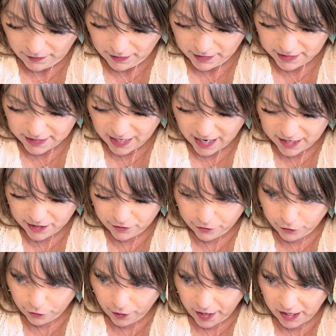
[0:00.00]
to kind of
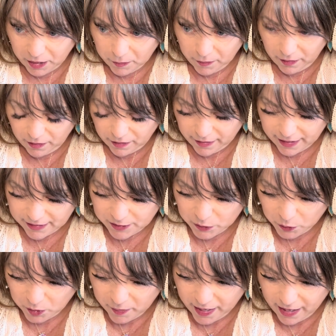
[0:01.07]
frame that
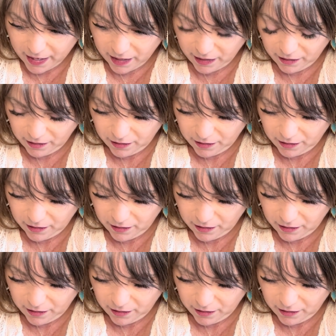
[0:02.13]
sorbet.